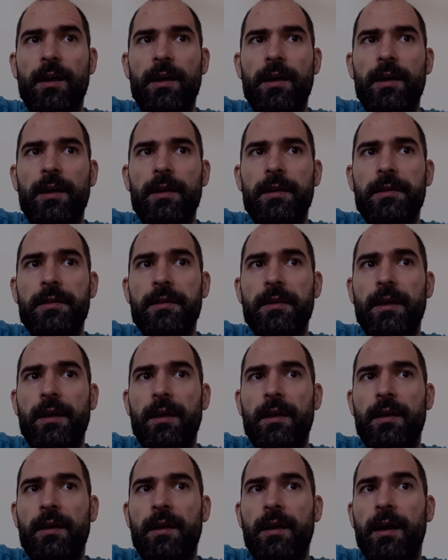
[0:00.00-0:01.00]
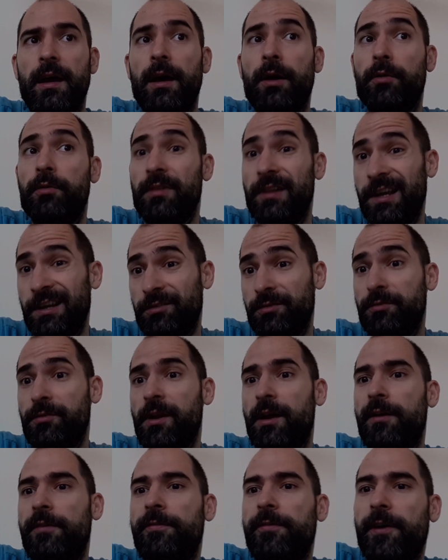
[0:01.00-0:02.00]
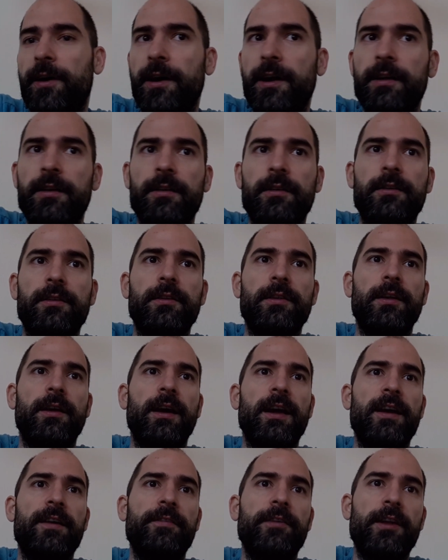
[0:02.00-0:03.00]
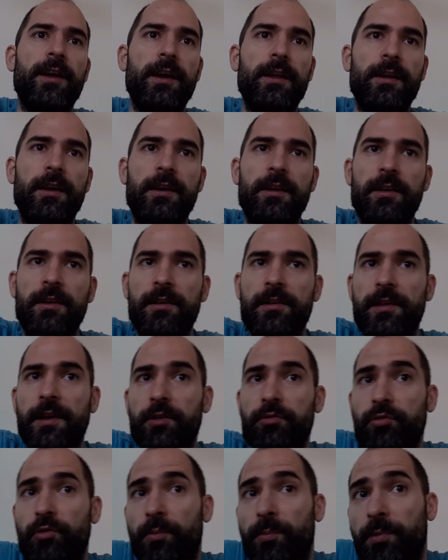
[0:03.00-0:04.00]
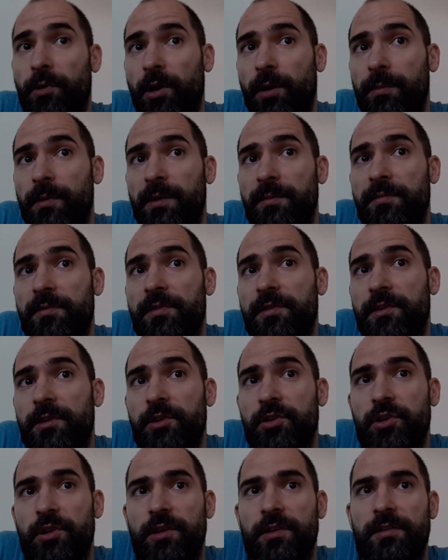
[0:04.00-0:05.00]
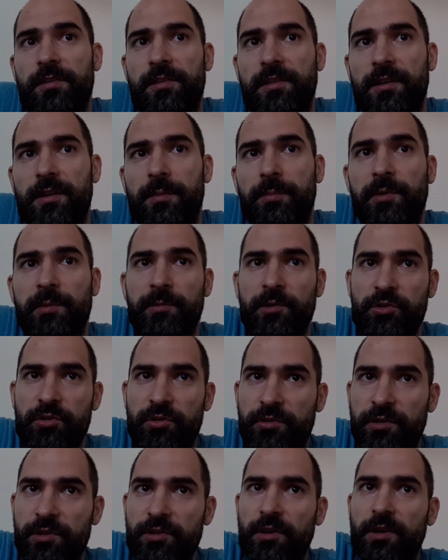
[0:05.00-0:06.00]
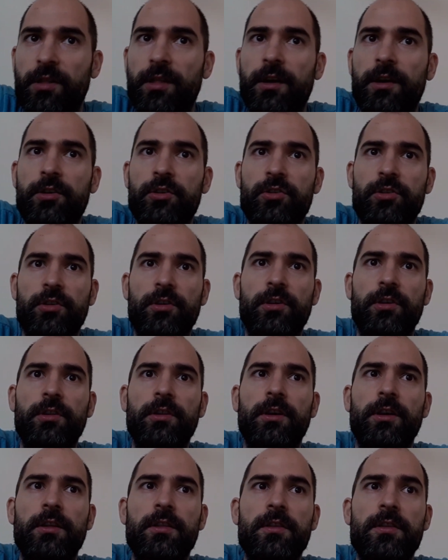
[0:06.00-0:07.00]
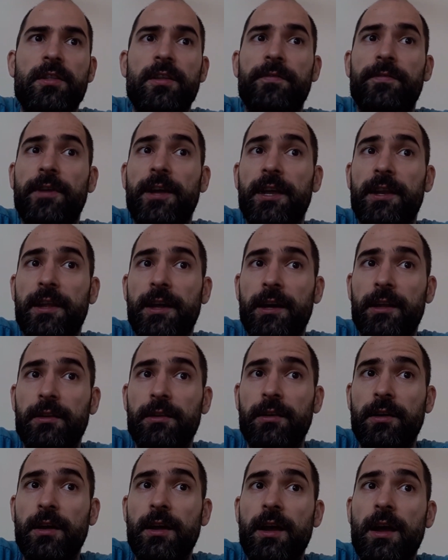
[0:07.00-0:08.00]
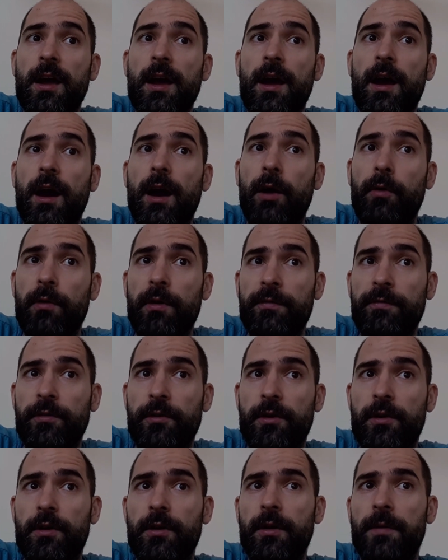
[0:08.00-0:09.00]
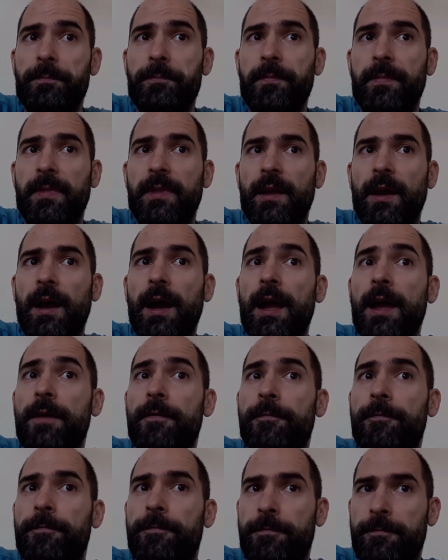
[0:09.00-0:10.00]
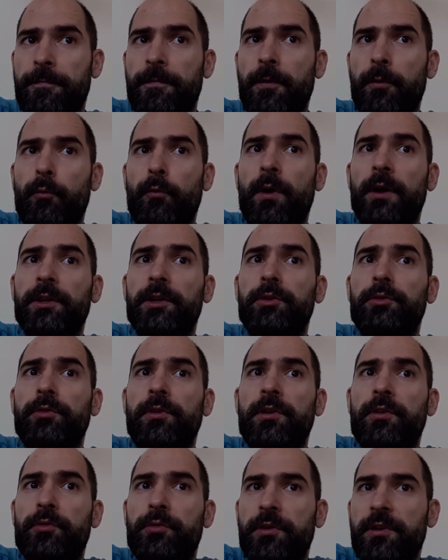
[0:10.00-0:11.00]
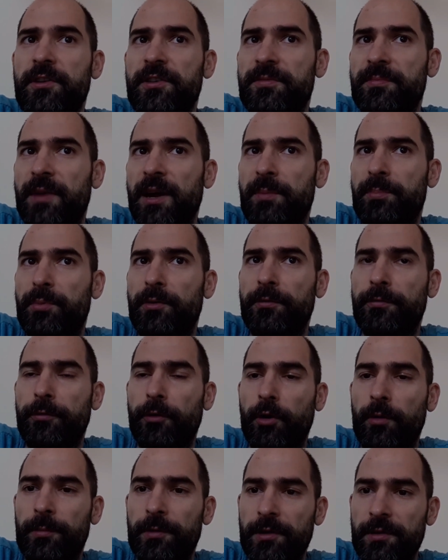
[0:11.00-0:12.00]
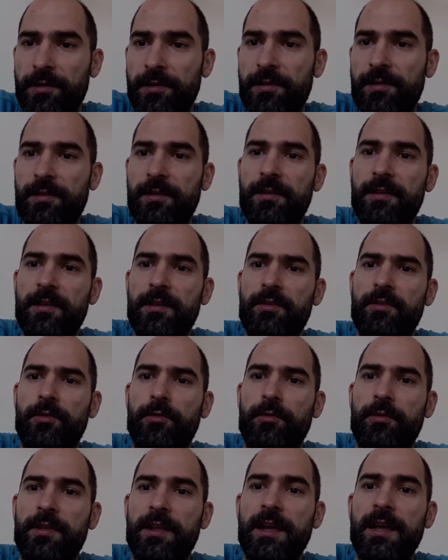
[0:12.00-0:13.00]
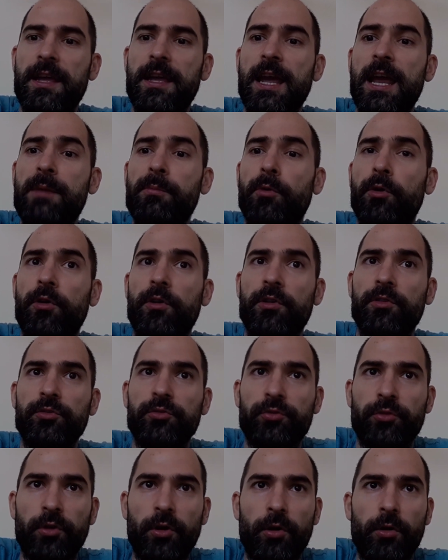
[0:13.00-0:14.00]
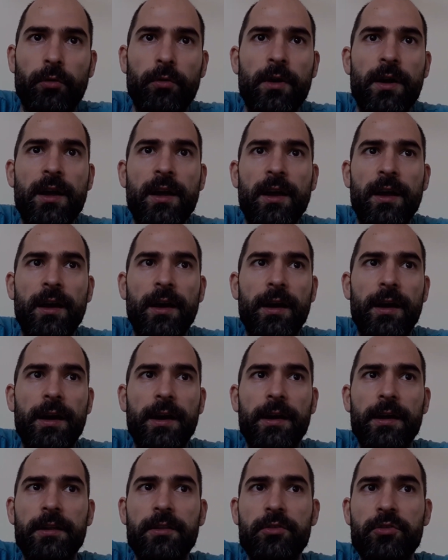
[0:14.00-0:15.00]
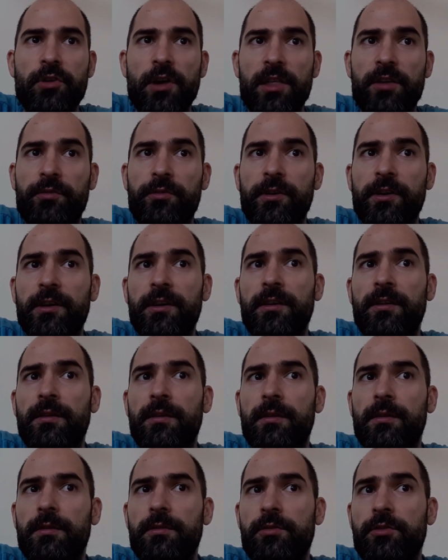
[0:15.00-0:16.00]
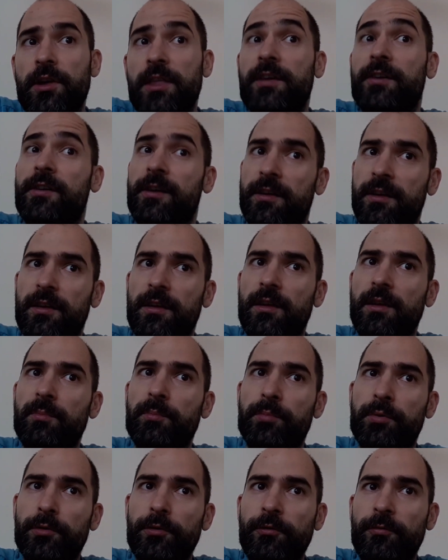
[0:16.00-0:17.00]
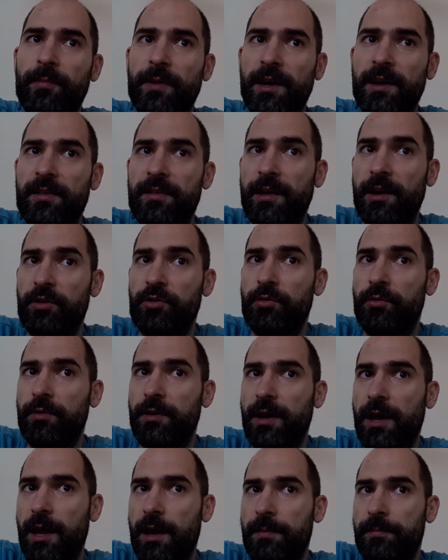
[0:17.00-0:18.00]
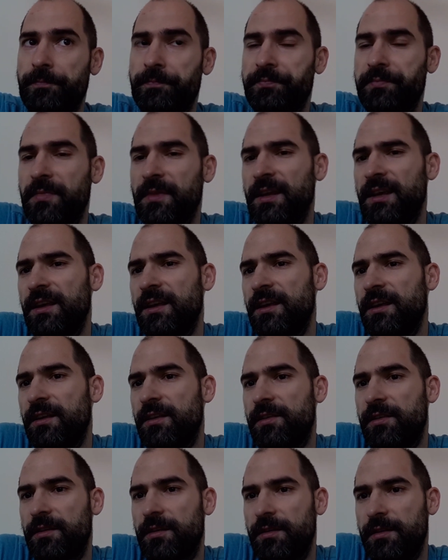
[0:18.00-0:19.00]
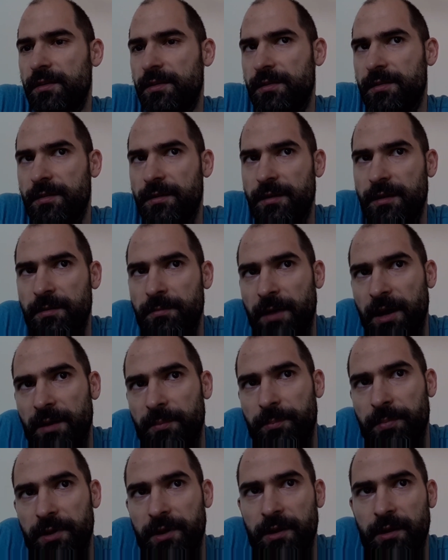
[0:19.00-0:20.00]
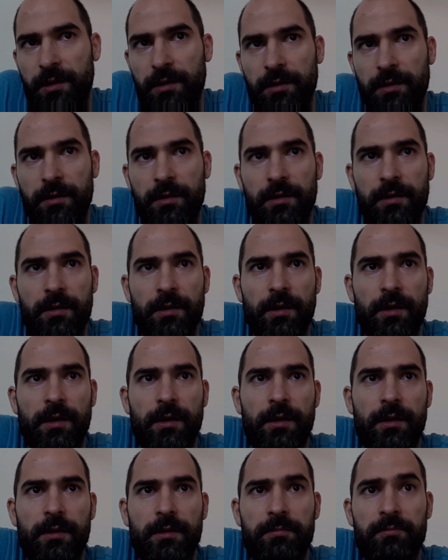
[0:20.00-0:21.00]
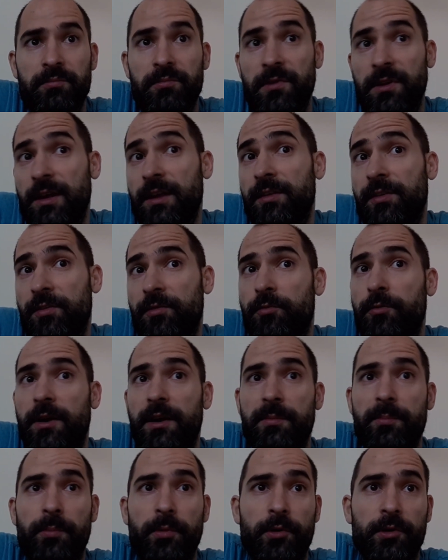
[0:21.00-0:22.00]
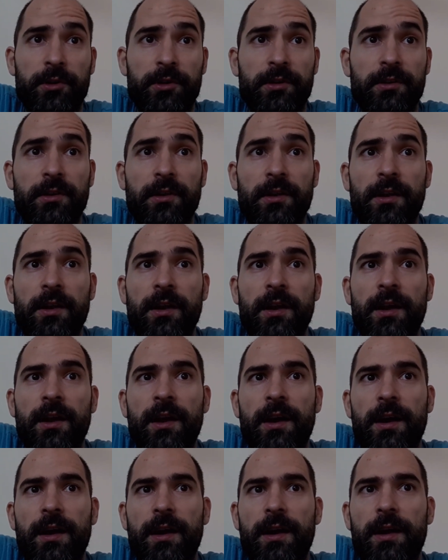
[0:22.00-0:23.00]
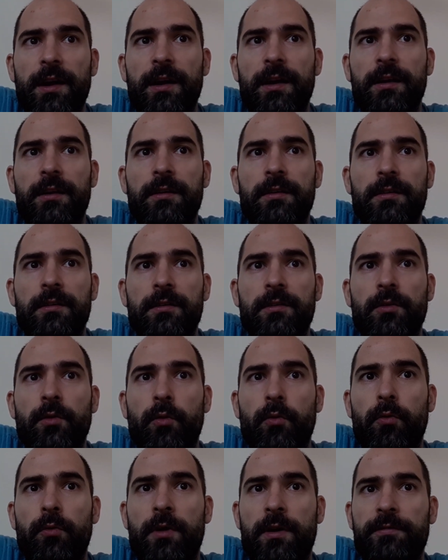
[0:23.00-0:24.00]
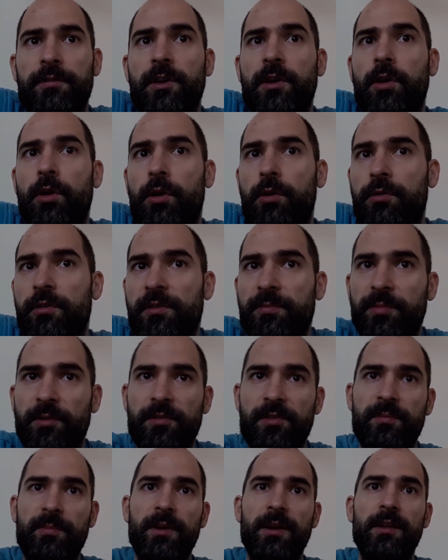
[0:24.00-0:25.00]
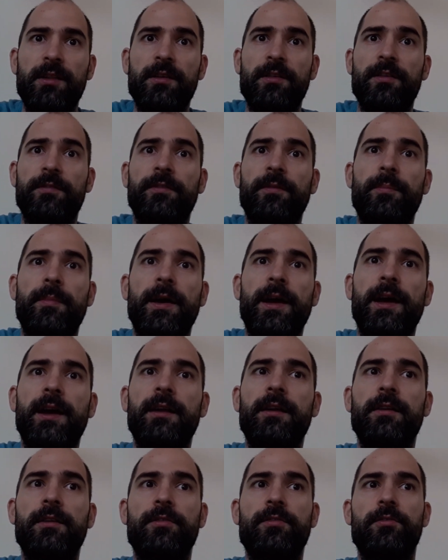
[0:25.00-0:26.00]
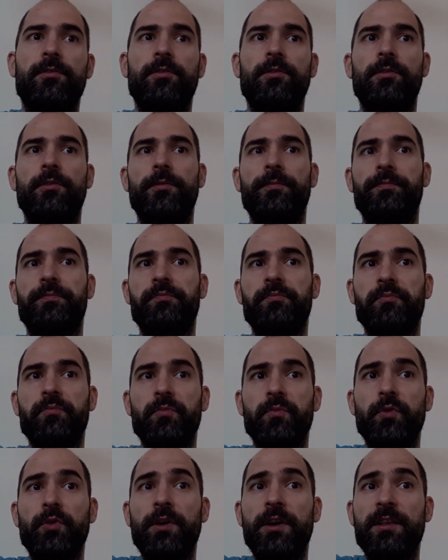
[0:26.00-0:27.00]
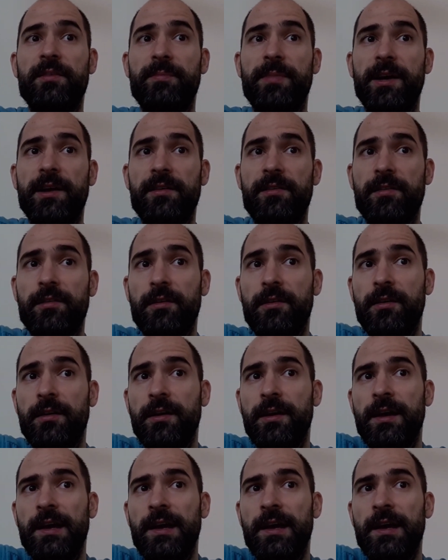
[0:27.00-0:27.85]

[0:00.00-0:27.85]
and I would like to clarify that I haven't had any sexual problems such as premature ejaculation and stuff like that. However, I have wanted to increase my performance, so to say, gain more control, and generally improve my sexual game, since in my opinion that's quite important, and one of the core responsibilities of a man is to do his best.